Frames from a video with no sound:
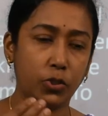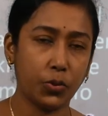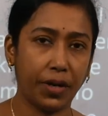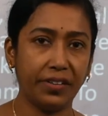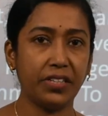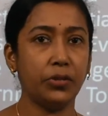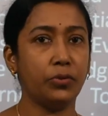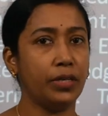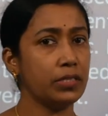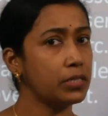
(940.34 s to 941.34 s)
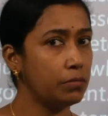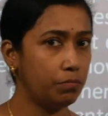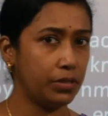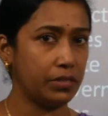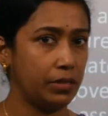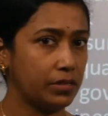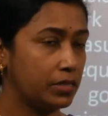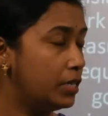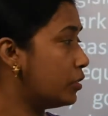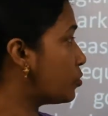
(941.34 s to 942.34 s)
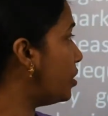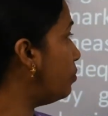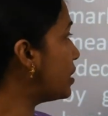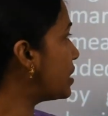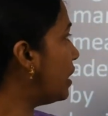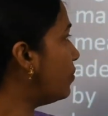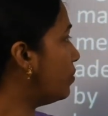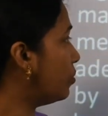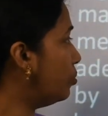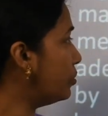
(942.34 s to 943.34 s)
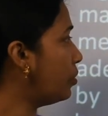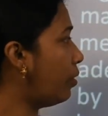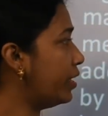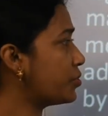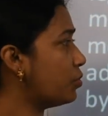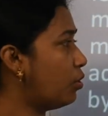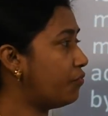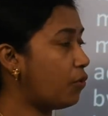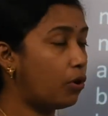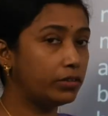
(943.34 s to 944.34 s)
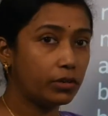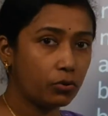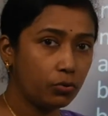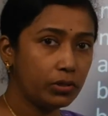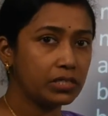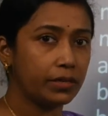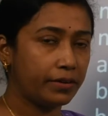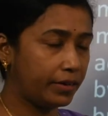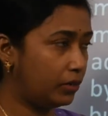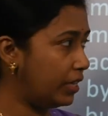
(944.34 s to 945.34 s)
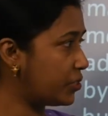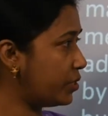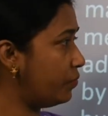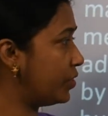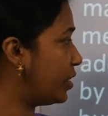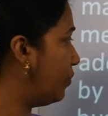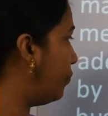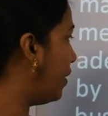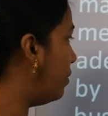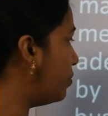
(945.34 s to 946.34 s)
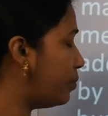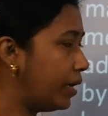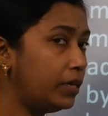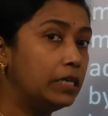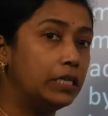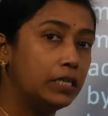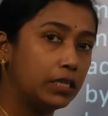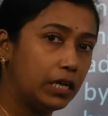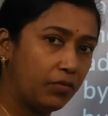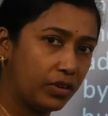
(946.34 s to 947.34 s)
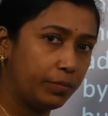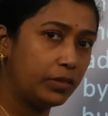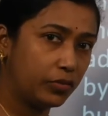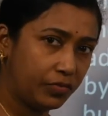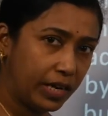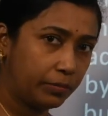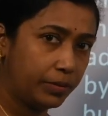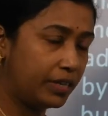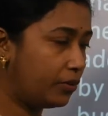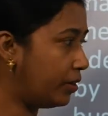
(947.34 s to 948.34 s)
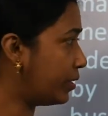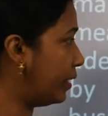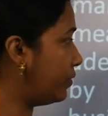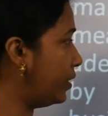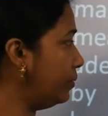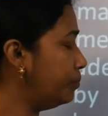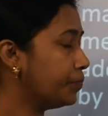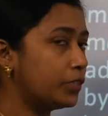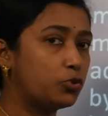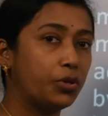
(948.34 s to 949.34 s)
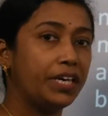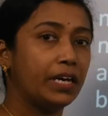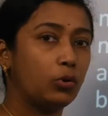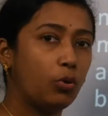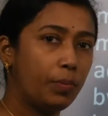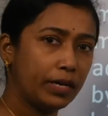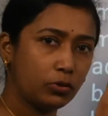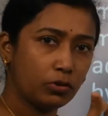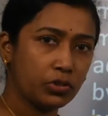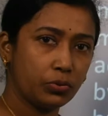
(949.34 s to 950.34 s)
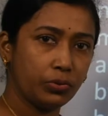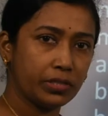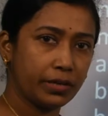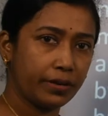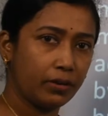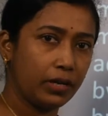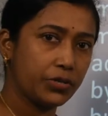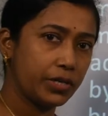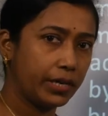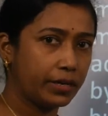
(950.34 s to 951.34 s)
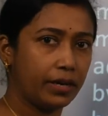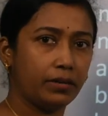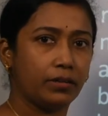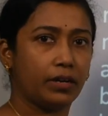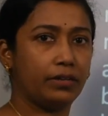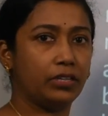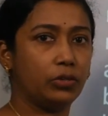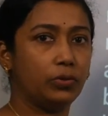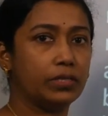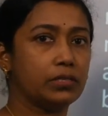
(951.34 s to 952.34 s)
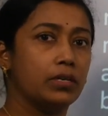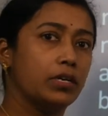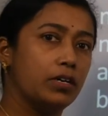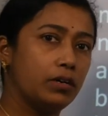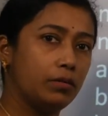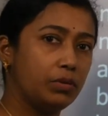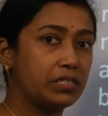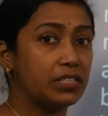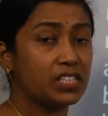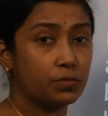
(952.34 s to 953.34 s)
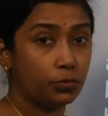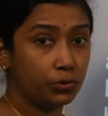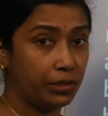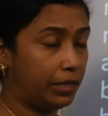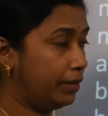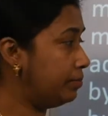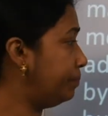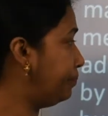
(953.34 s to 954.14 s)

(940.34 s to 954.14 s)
to continue his business. So he must have good knowledge of all the rules and regulations which are framed by government of that particular country. So he can obey those rules and regulations and can continue his business smoothly.